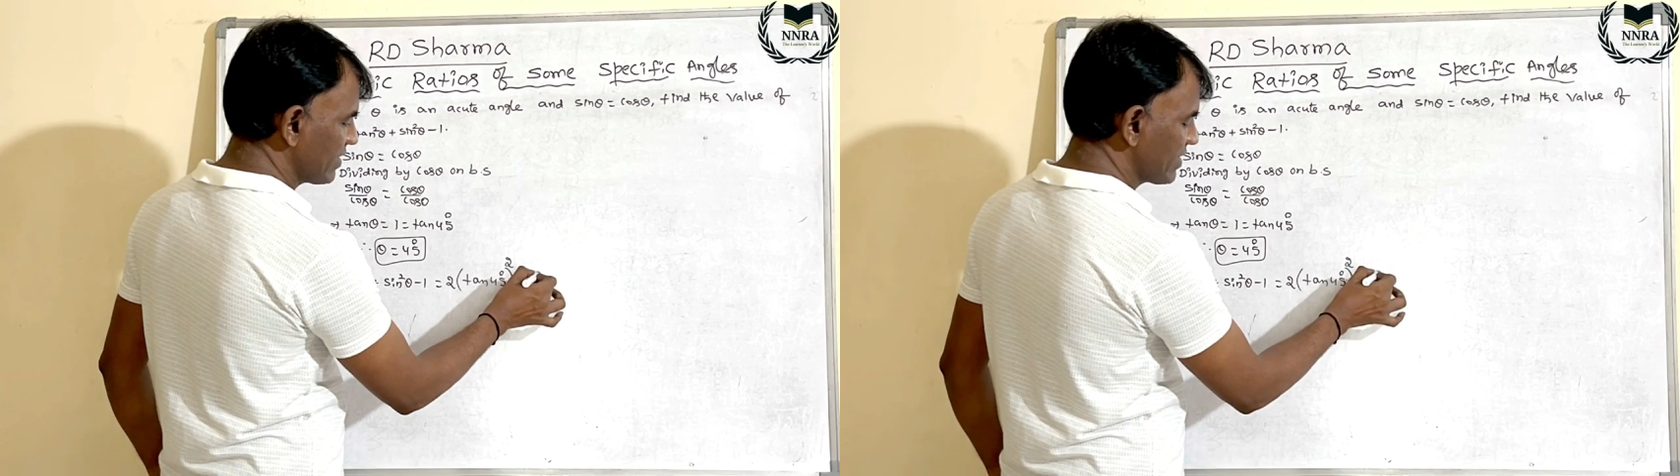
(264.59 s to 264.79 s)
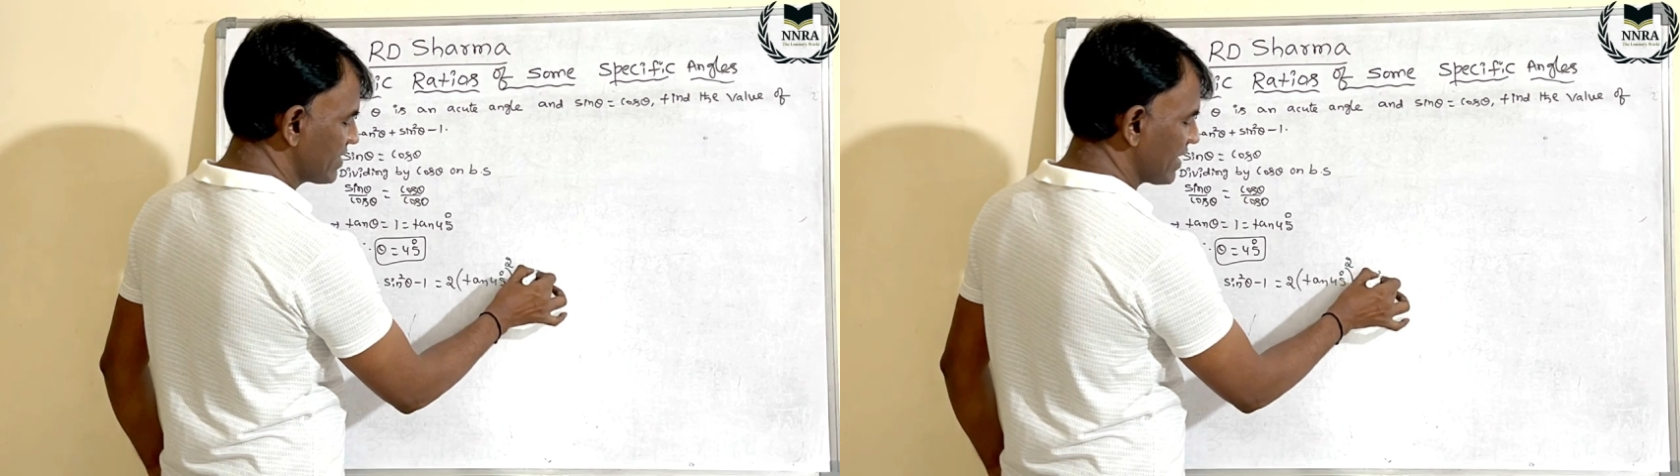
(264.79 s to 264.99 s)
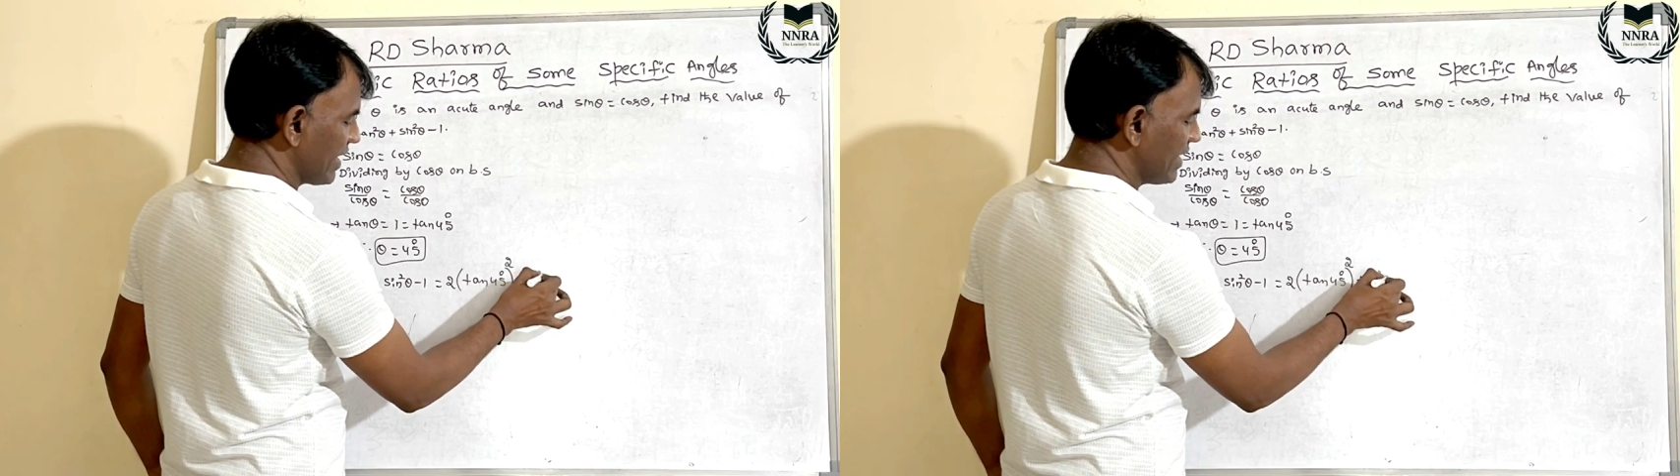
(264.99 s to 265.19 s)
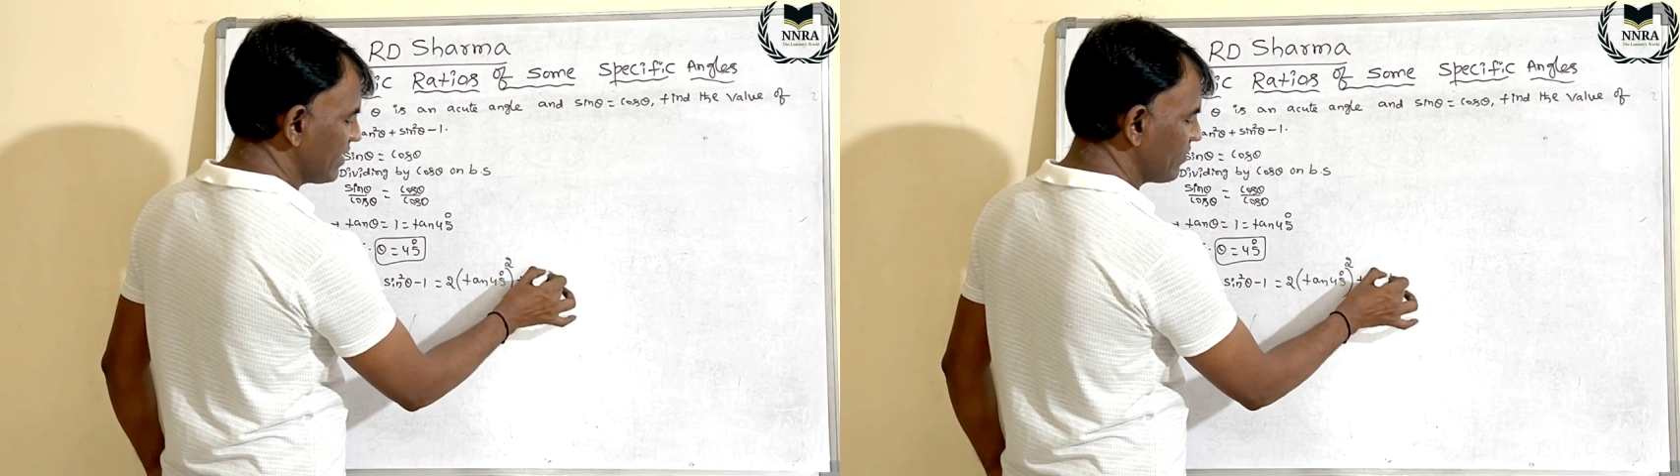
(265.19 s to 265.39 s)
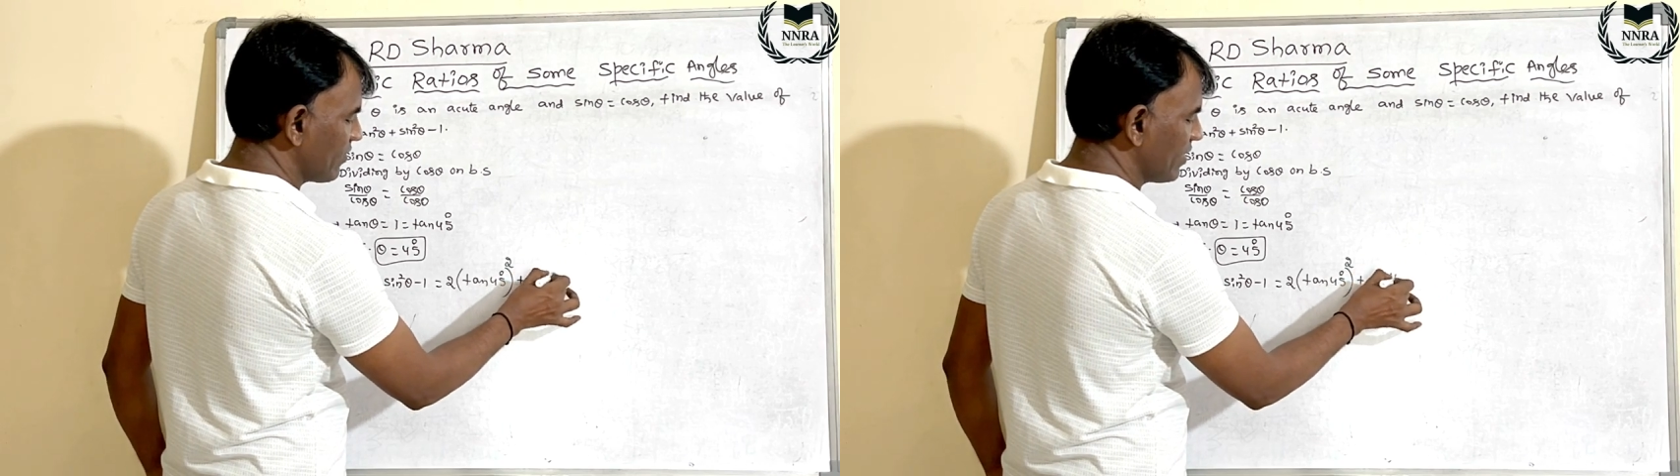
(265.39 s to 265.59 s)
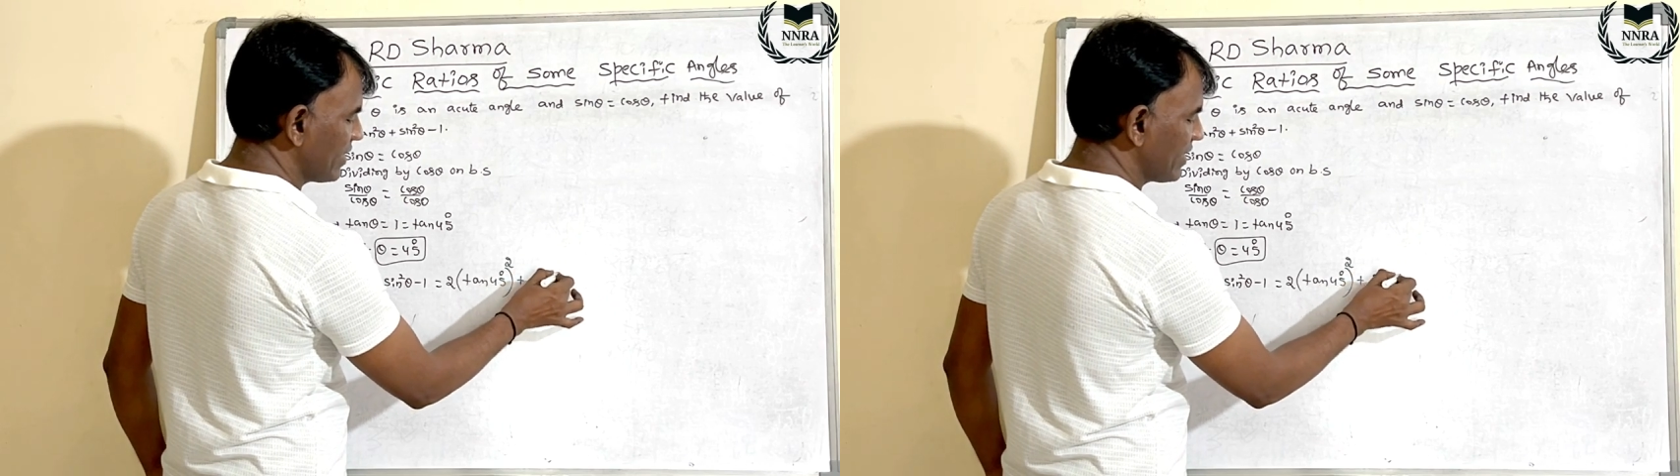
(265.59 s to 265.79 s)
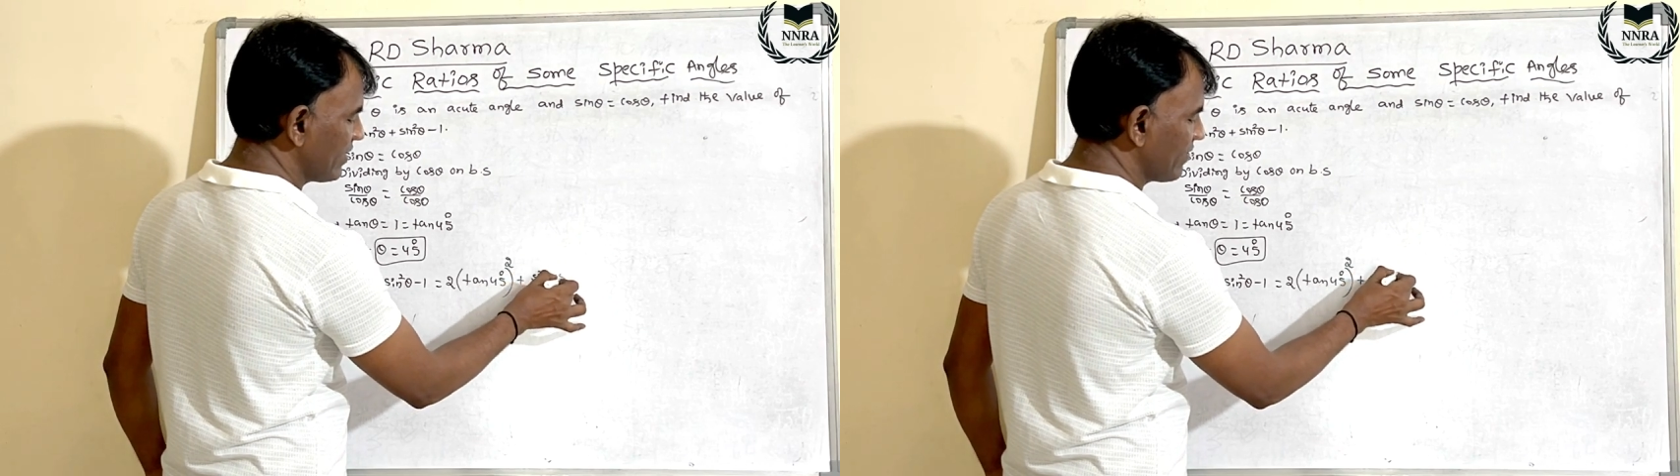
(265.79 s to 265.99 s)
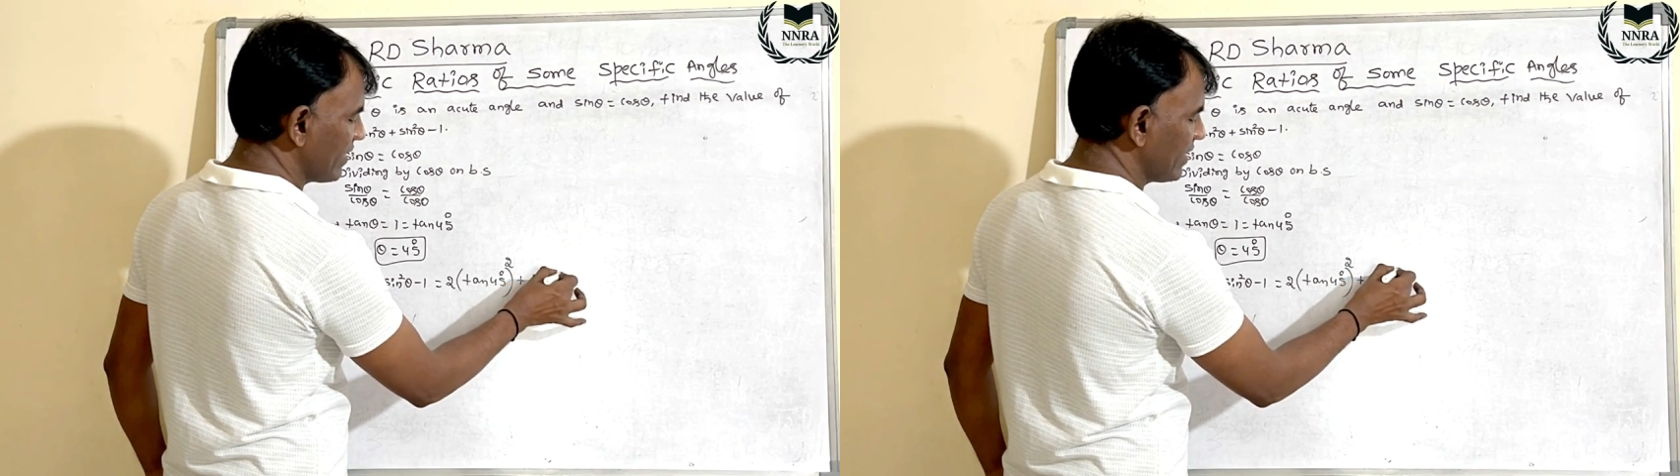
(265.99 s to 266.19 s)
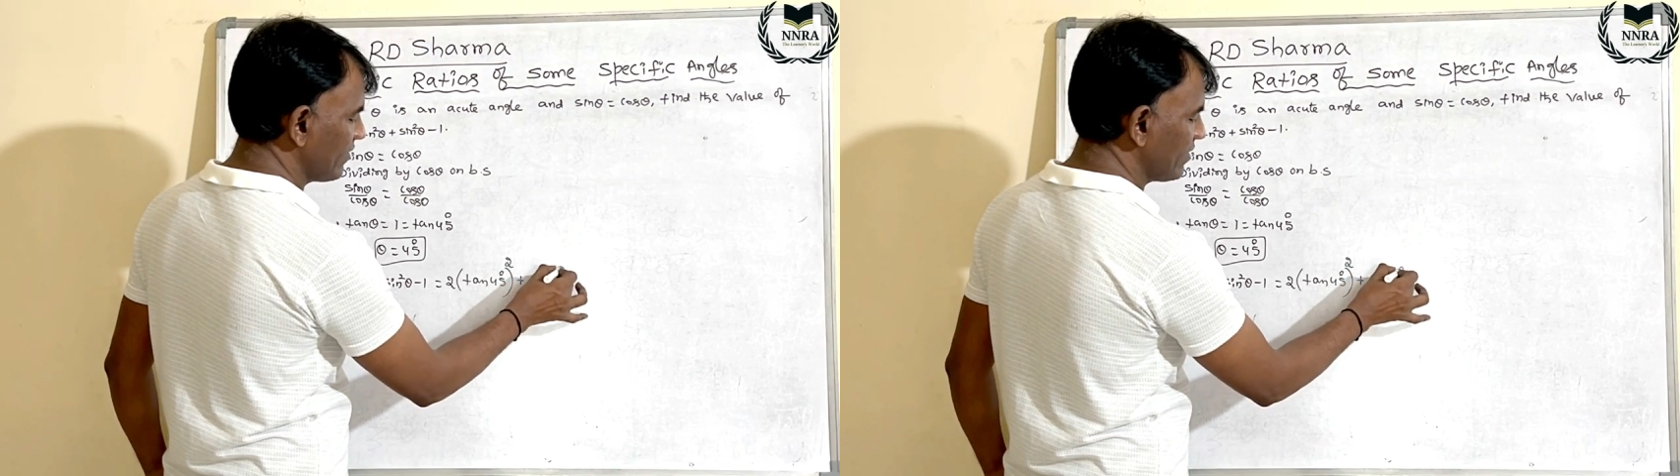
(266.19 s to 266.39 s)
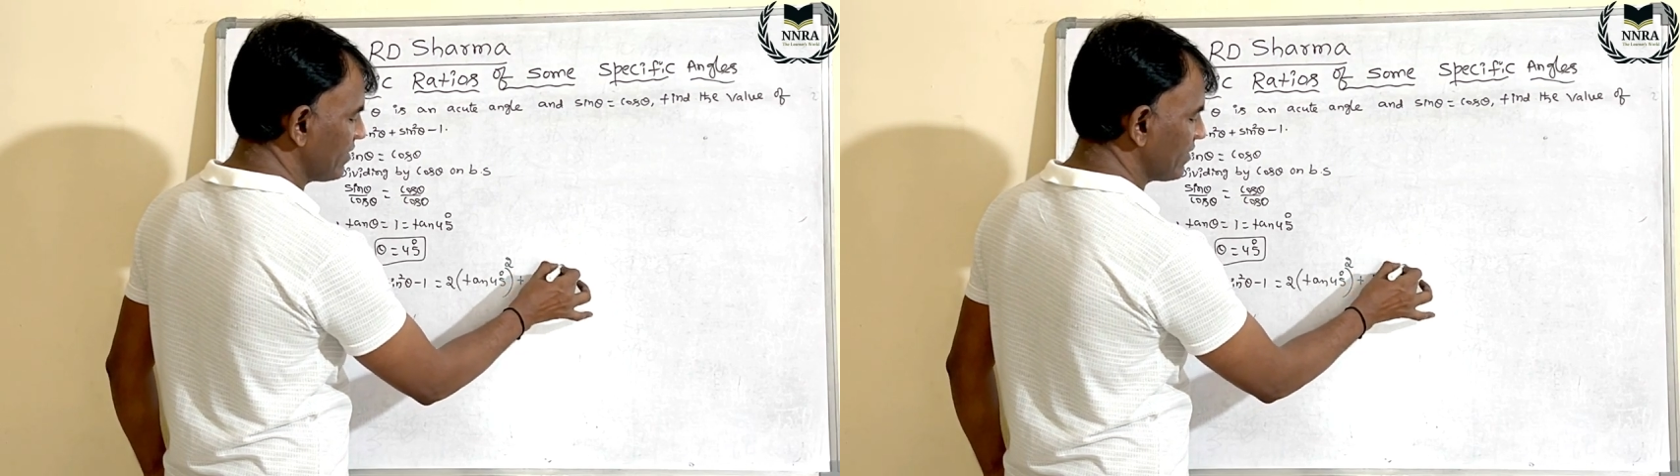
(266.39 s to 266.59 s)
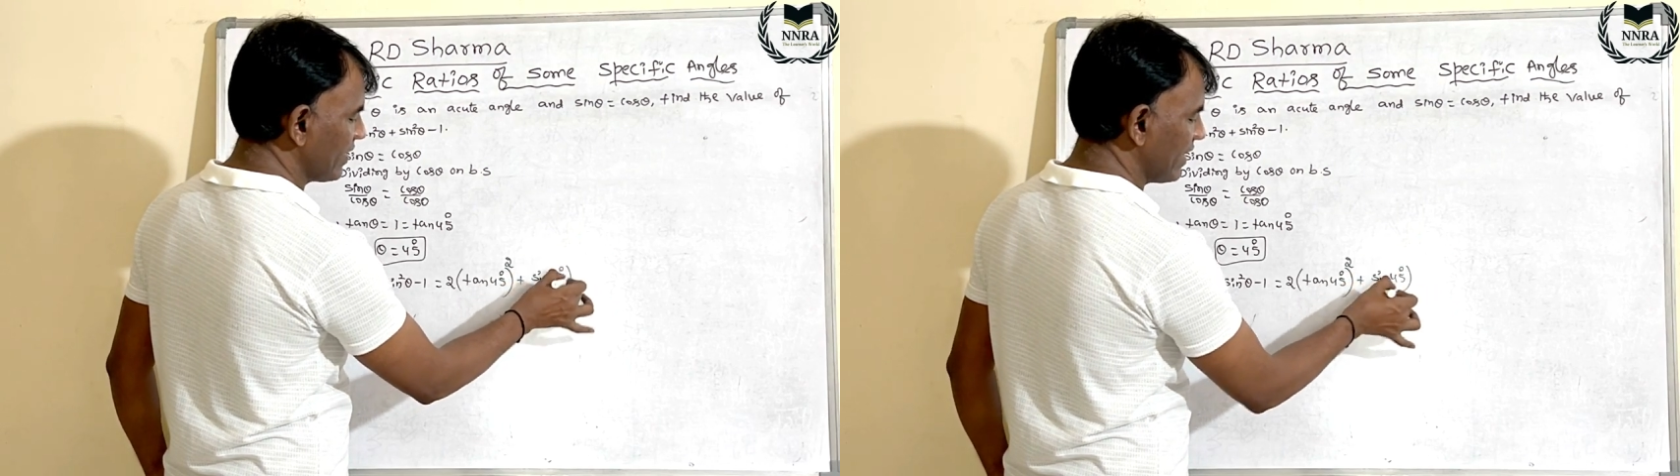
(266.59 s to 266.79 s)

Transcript: sin 45